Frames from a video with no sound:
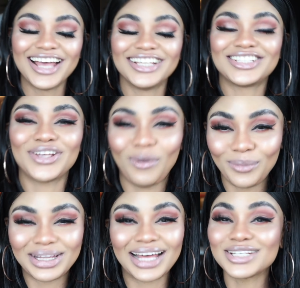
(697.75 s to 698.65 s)

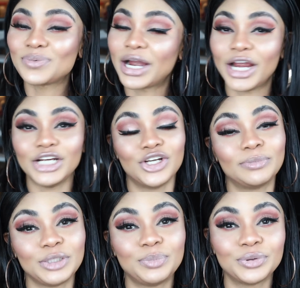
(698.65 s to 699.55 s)
So that is why I
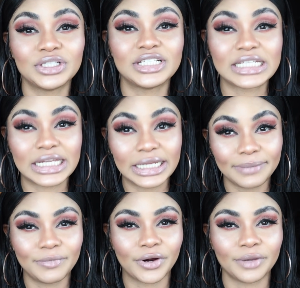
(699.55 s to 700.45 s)
normally put the
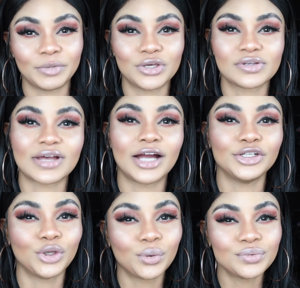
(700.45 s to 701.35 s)
disclaimer because I
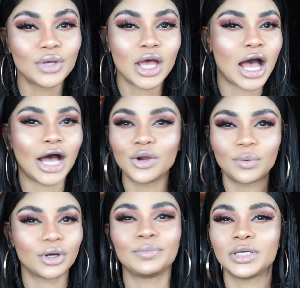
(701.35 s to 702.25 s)
know I don't
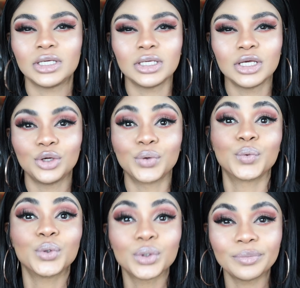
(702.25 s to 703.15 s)
want to be
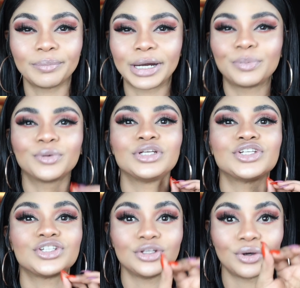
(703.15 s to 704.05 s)
rude by putting
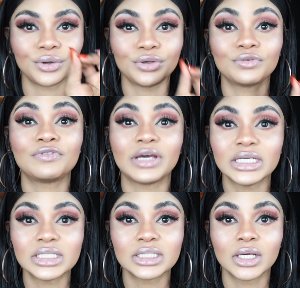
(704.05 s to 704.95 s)
shit on your
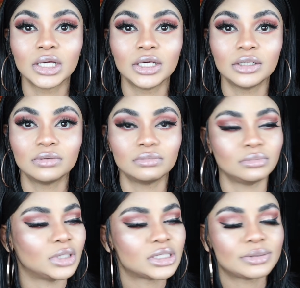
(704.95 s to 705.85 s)
face,
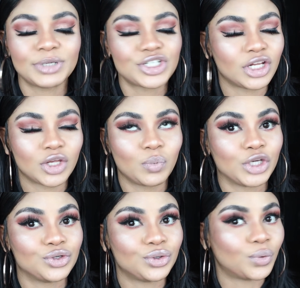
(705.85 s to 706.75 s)
especially when
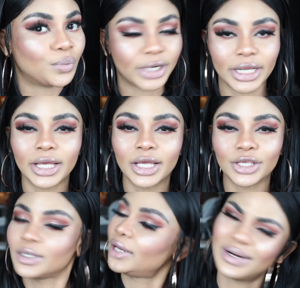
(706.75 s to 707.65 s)
you don't want it.
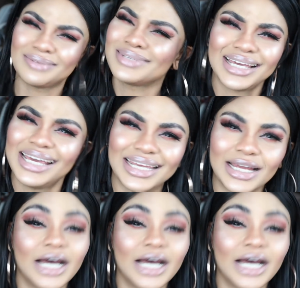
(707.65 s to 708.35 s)
You get what I'm saying?